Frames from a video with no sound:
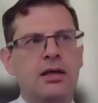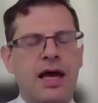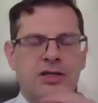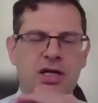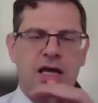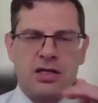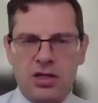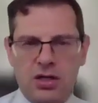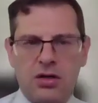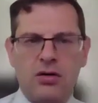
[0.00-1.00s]
the
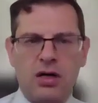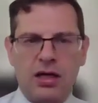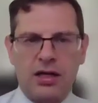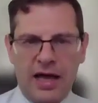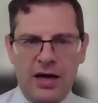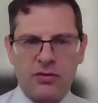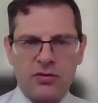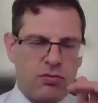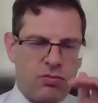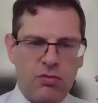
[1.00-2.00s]
education code
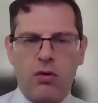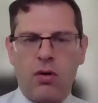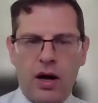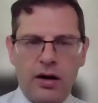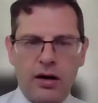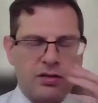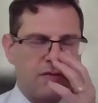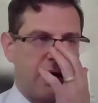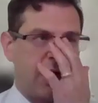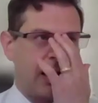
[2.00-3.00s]
allows or requires,
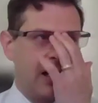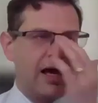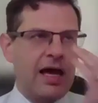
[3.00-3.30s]
right?